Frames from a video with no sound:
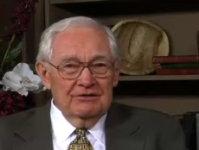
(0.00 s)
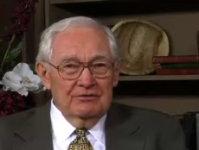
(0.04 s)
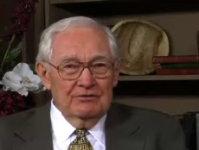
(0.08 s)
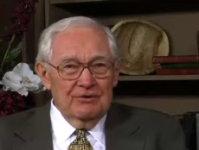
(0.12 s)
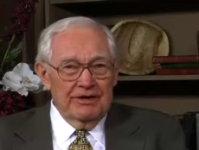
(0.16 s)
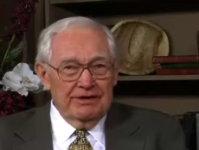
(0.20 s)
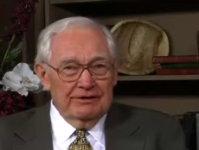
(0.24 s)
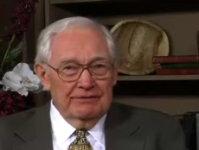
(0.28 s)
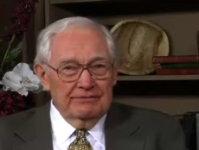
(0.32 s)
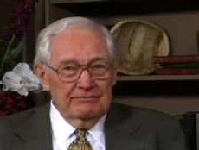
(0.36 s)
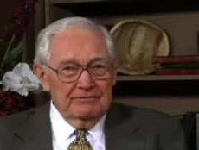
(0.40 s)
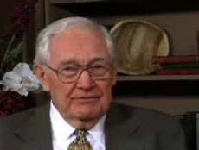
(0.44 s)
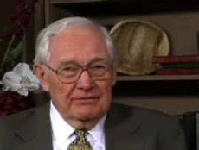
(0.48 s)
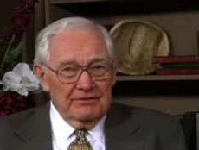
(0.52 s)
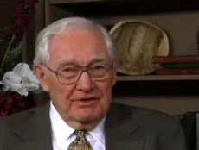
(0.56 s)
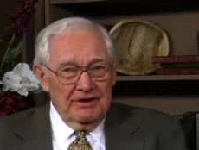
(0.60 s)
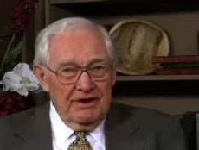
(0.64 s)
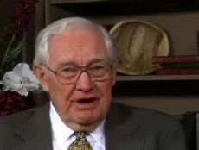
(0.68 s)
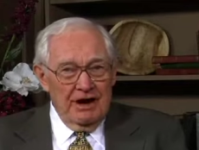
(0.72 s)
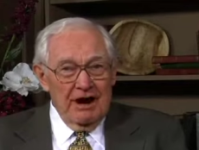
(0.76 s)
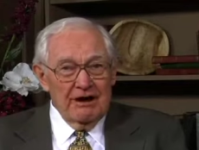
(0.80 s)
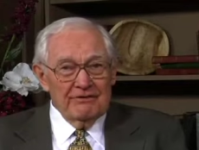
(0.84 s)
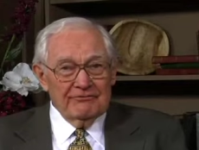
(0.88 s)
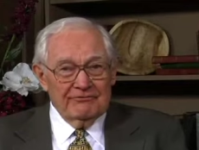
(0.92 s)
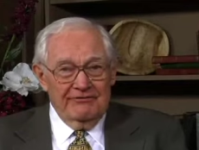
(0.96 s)
when
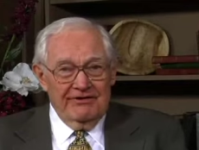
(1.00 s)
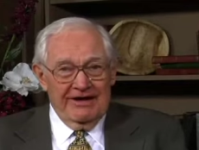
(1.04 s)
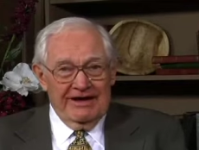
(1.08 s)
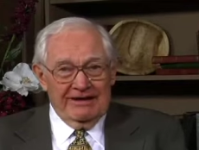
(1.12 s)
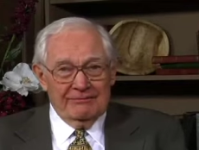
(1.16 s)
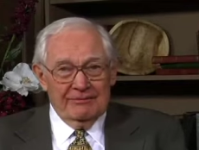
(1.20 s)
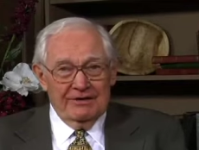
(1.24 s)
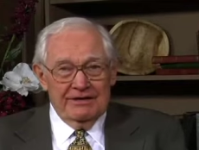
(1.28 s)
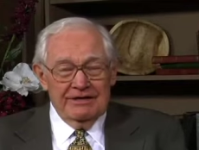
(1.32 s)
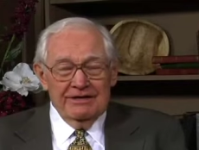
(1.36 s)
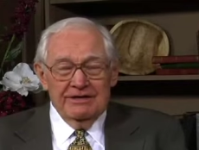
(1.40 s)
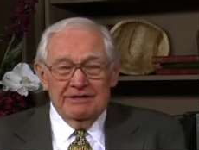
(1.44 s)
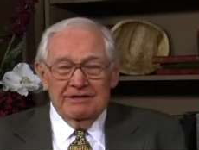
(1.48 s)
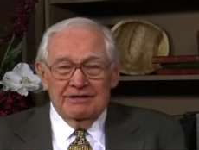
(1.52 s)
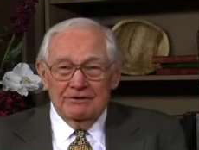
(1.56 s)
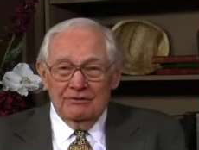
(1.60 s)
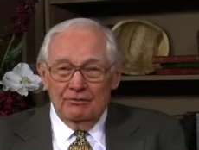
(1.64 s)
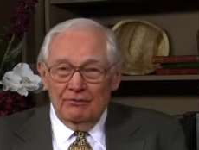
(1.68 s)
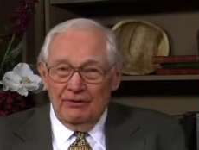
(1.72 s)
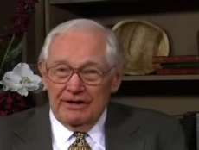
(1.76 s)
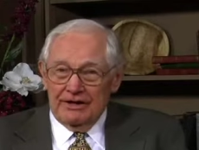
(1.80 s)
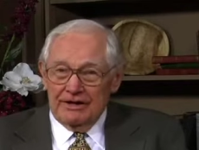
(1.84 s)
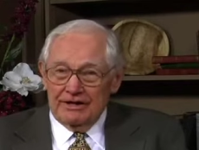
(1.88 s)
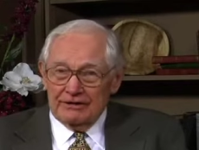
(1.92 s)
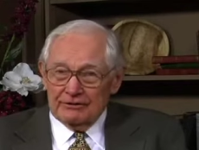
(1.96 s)
our family
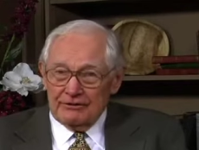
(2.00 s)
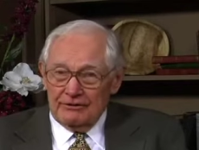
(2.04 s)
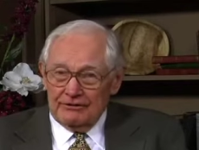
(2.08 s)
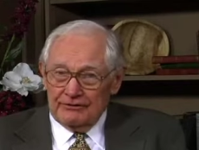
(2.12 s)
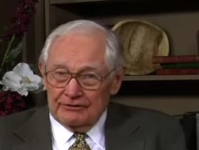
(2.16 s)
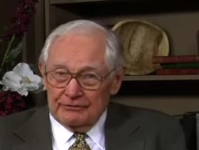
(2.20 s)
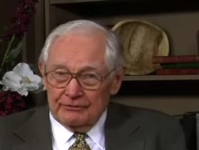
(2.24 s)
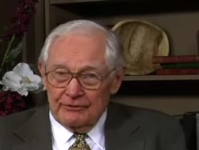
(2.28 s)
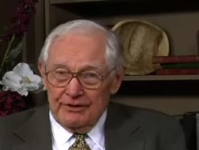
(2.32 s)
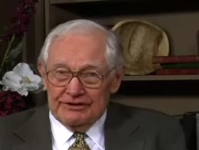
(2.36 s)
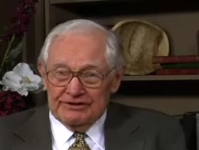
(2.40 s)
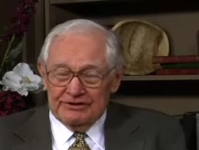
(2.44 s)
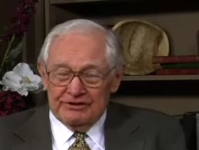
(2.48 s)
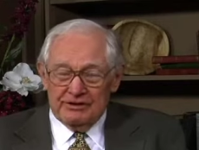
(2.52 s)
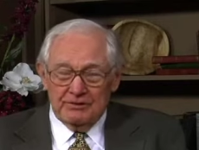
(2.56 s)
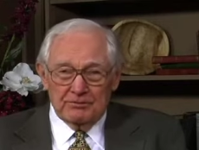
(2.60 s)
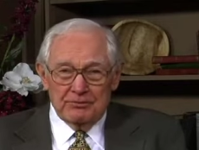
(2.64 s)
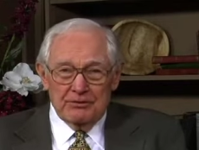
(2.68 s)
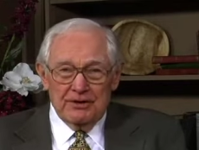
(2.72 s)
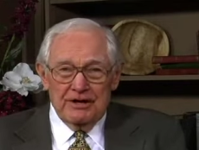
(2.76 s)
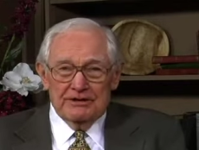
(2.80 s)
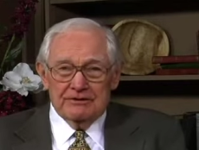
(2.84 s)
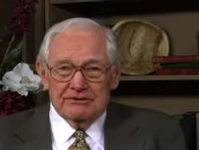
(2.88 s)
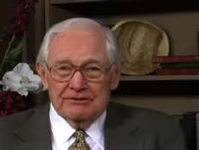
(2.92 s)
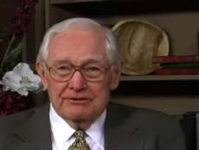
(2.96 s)
went into the Great
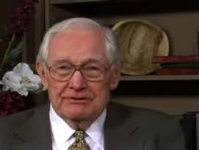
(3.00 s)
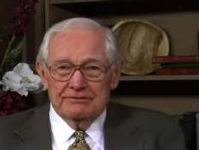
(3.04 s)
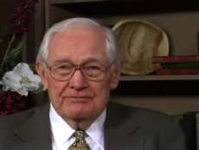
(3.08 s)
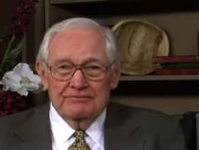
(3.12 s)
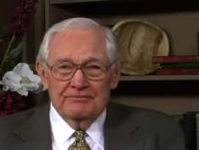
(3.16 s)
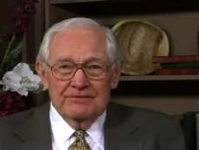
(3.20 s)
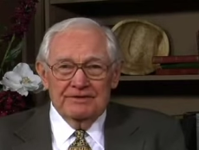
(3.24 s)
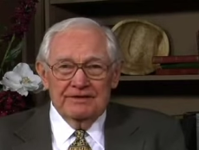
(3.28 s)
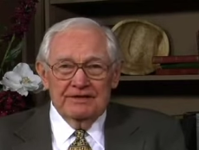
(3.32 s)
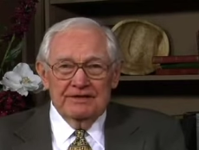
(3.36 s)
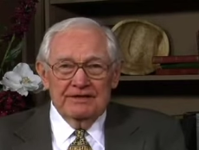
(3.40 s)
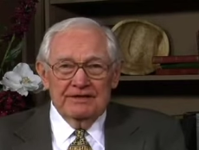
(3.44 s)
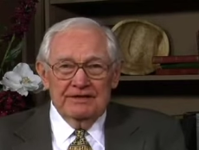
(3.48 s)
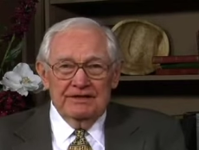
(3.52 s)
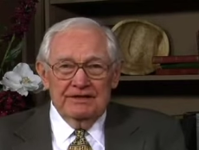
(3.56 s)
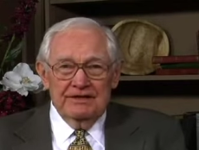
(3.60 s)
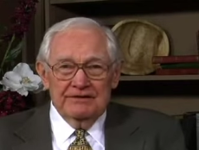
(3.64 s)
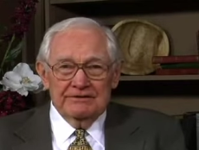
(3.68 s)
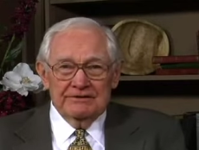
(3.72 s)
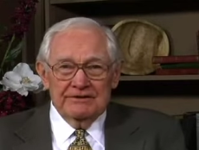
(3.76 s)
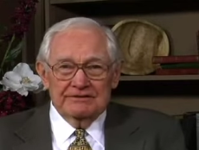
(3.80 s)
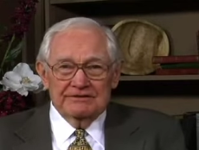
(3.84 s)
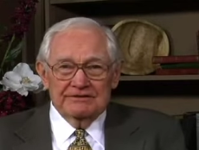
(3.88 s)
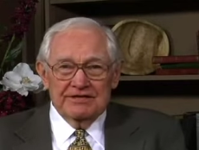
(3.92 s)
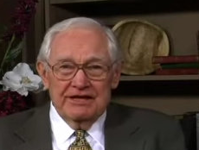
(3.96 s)
Depression,
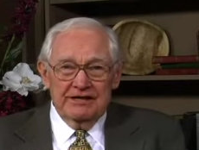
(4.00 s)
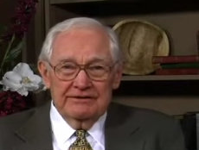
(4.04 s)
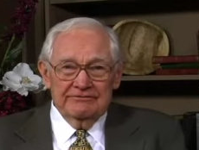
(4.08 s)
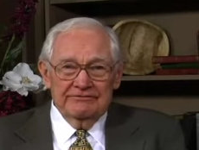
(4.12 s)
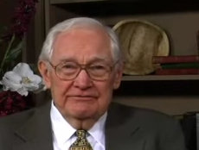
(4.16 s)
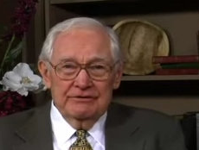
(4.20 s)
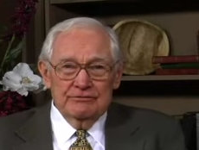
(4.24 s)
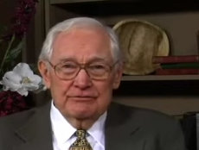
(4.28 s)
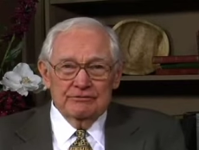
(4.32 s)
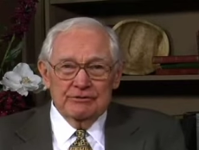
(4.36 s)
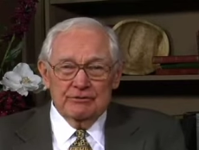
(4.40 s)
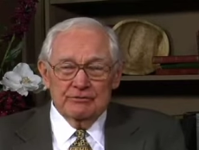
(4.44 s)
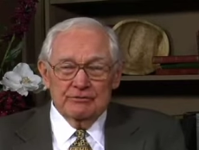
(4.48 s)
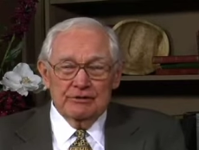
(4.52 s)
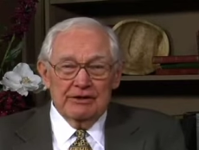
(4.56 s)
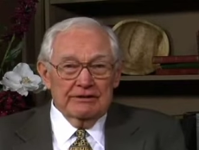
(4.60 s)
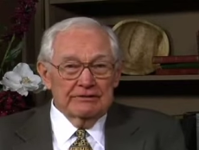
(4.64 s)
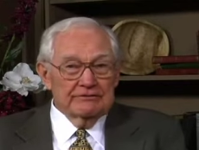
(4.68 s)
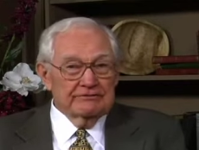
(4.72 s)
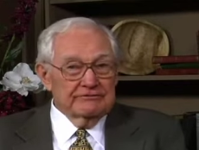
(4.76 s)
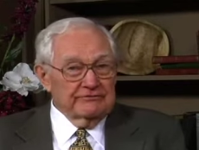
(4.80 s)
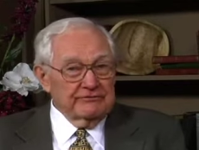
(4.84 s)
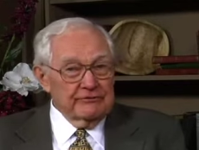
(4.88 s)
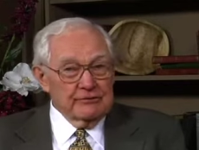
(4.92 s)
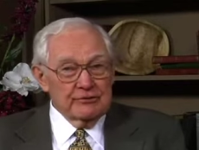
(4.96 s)
and the telephone was one
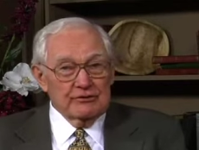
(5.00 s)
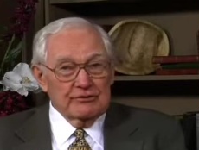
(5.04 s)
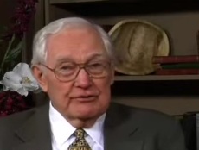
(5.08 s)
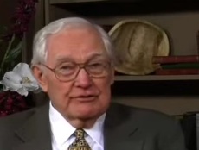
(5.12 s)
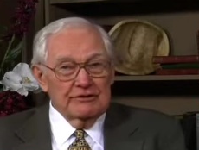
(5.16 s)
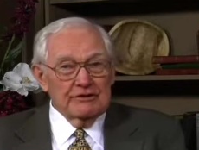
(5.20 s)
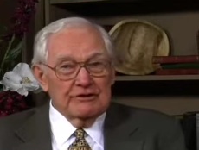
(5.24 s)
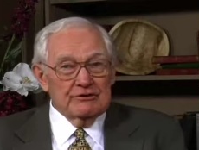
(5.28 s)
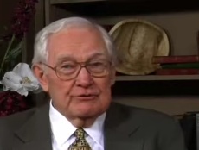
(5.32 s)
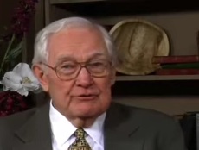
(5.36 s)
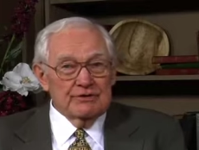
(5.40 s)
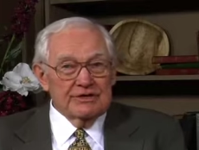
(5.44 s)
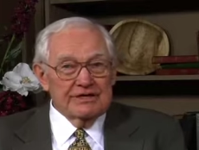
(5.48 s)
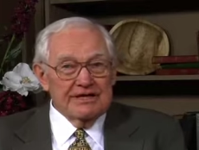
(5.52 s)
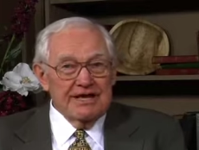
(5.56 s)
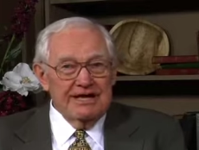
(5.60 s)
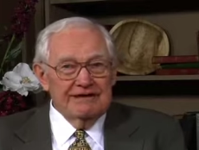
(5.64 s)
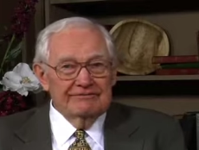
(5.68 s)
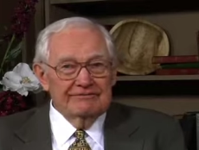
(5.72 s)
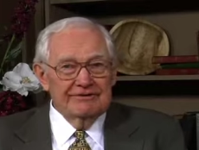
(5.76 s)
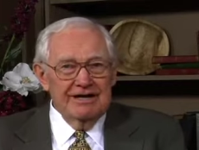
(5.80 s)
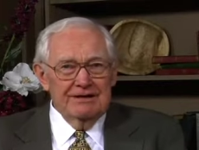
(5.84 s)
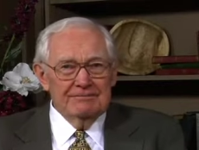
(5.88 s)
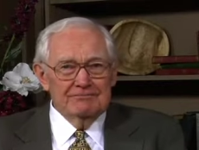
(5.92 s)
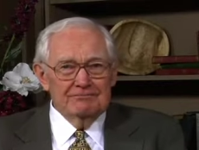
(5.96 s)
of the first things we
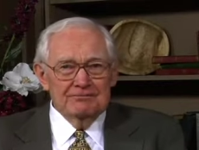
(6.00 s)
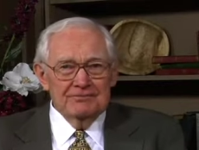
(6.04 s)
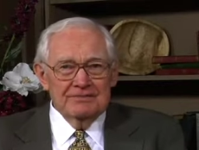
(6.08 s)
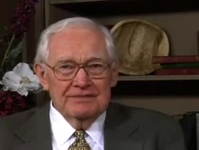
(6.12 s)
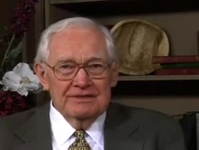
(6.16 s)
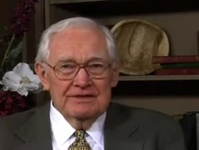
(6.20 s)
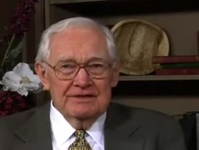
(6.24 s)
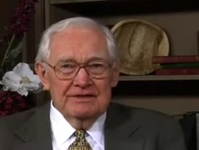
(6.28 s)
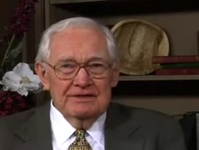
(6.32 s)
gave up.